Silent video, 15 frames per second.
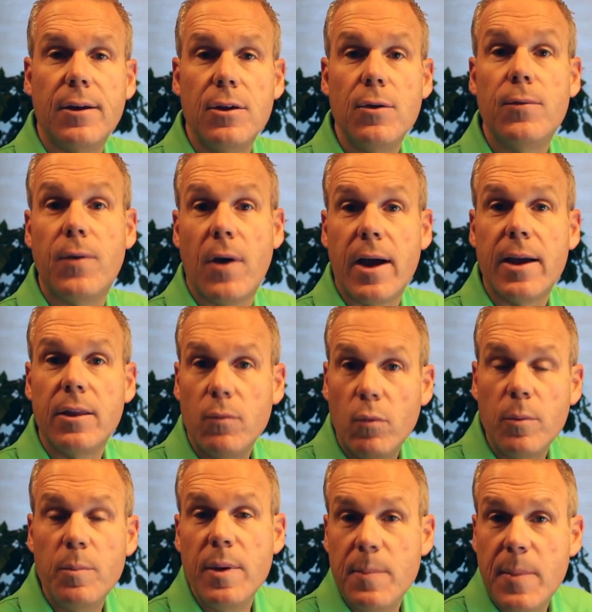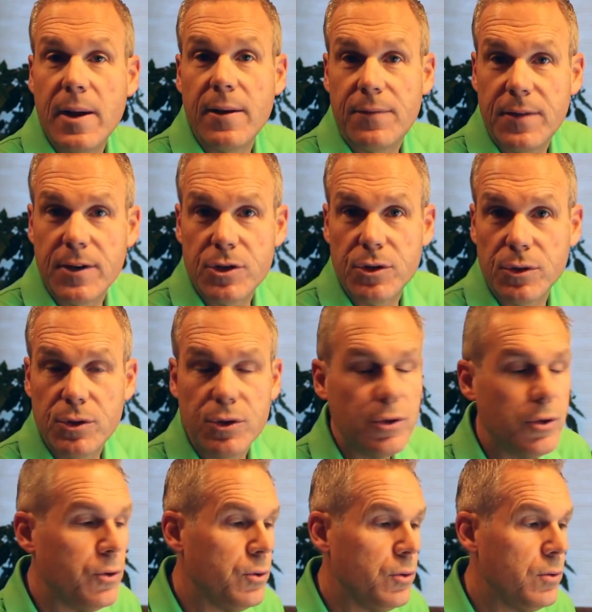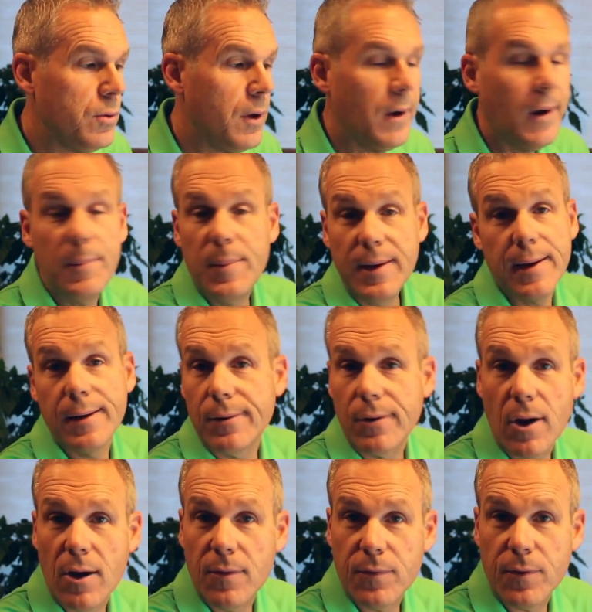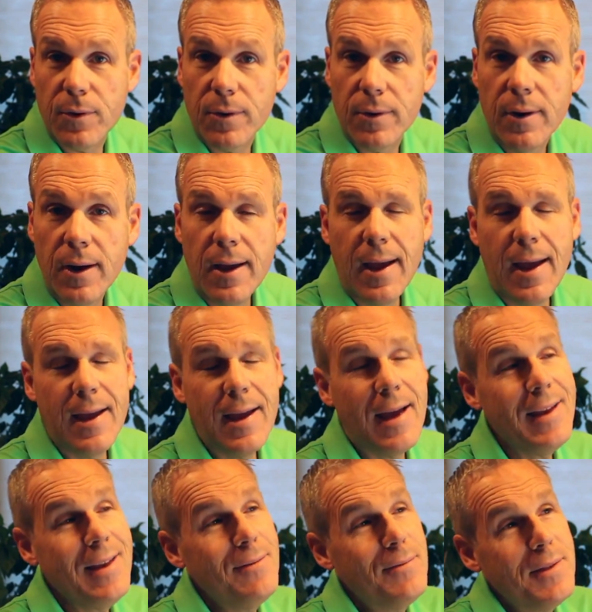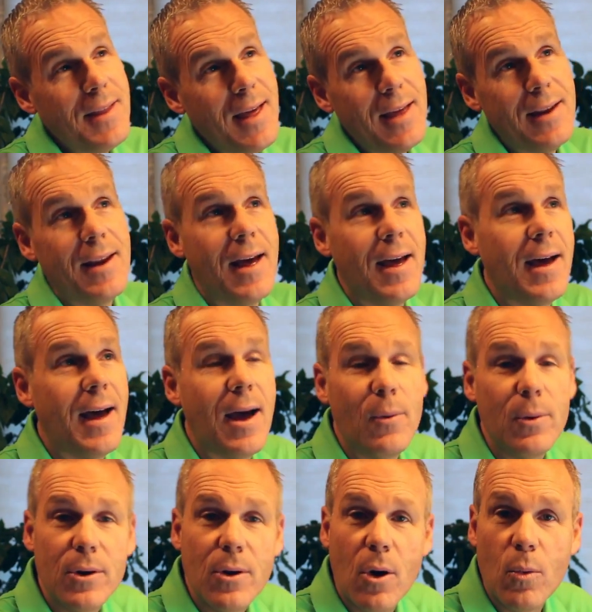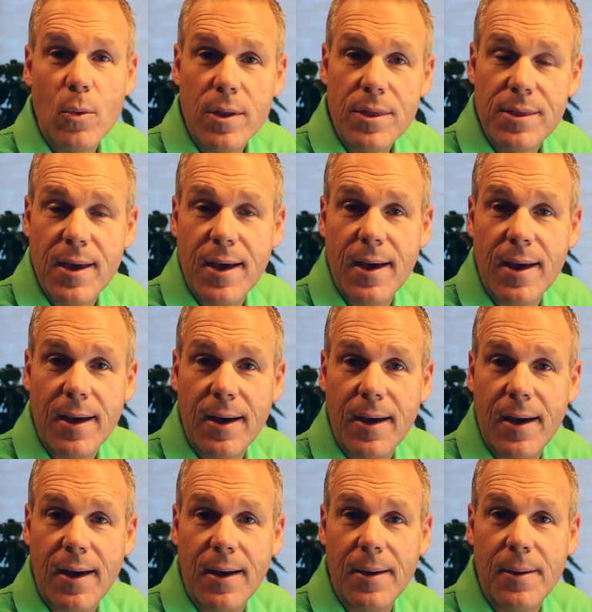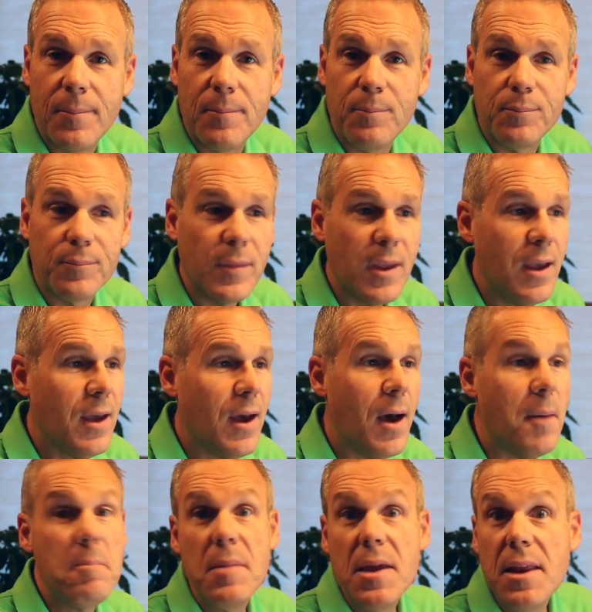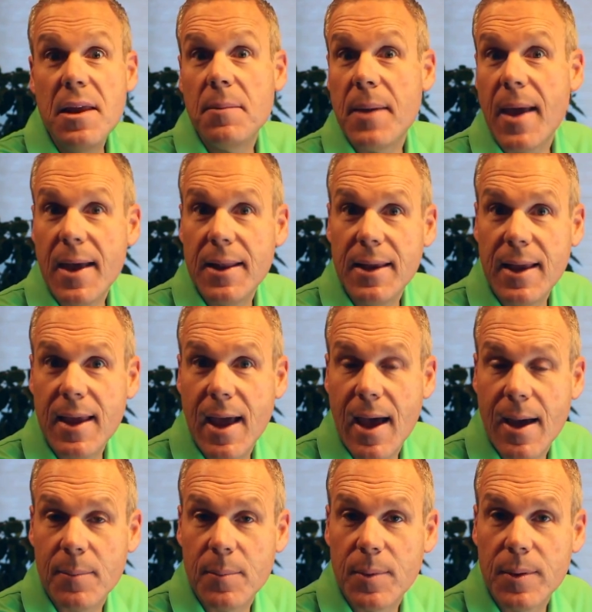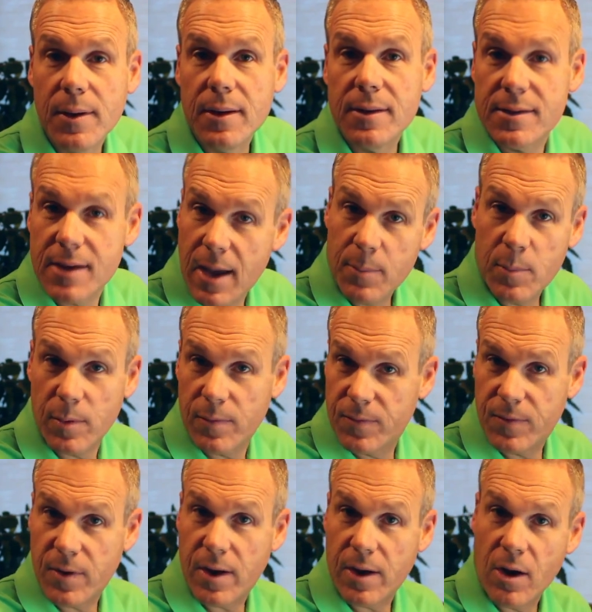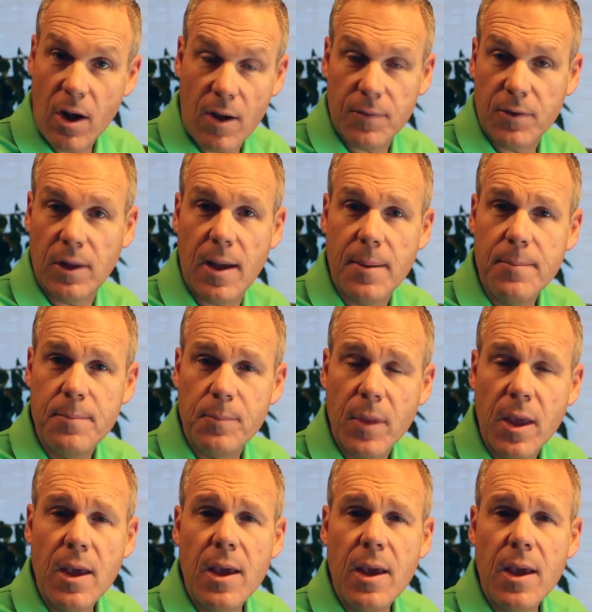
you find would be beneficial to a beginner golfer. Even then, I would go with a medium handicap type of golf club.